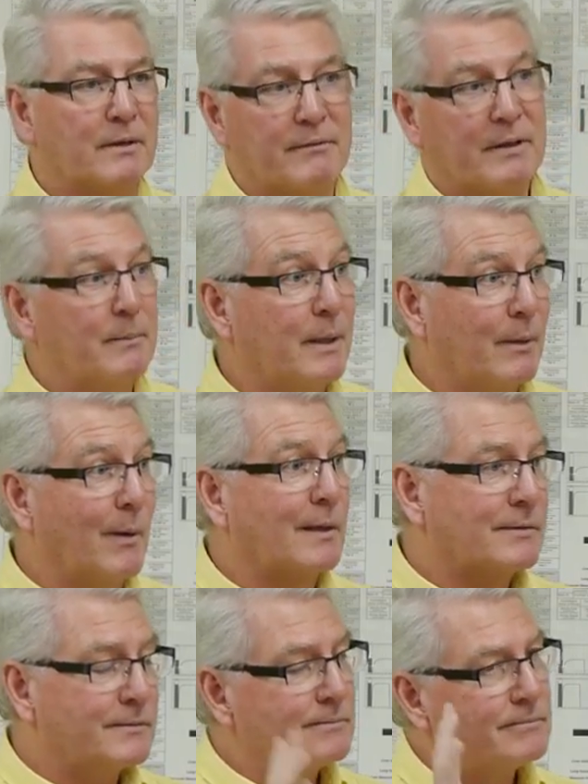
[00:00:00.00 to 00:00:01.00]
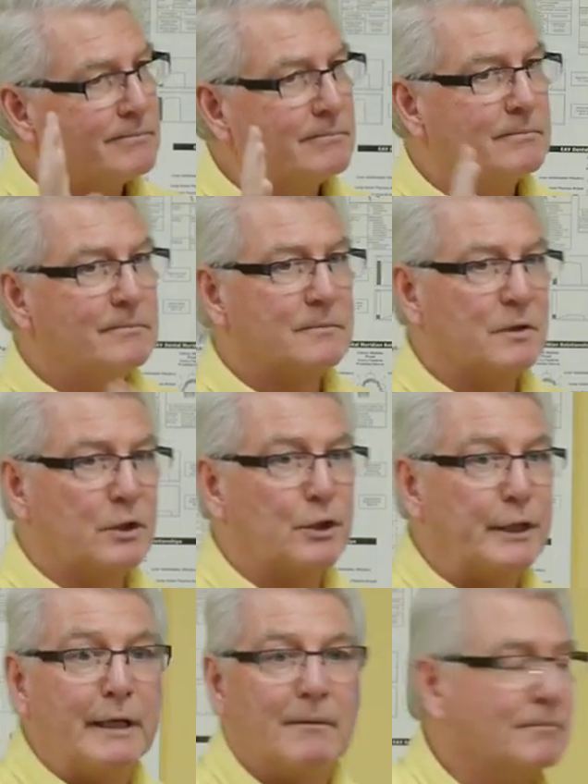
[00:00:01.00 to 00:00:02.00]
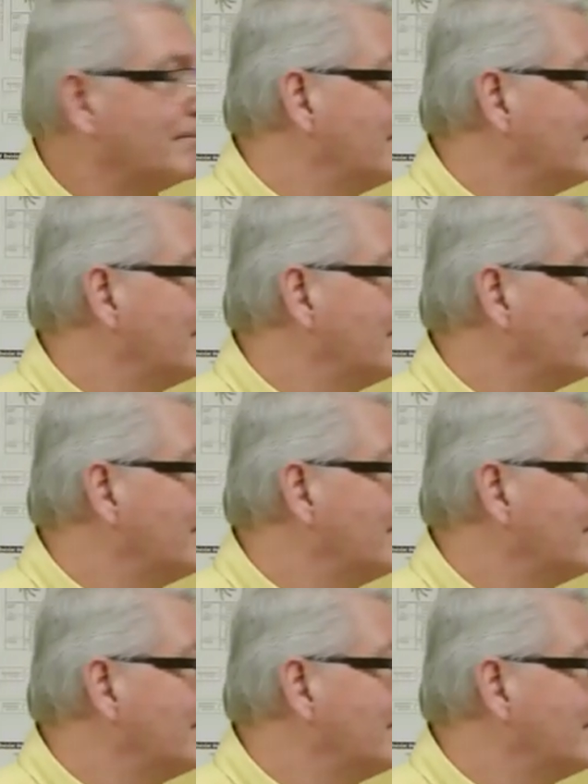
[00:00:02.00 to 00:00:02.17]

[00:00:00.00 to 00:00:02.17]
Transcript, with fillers: If anybody wants, it's a good deal.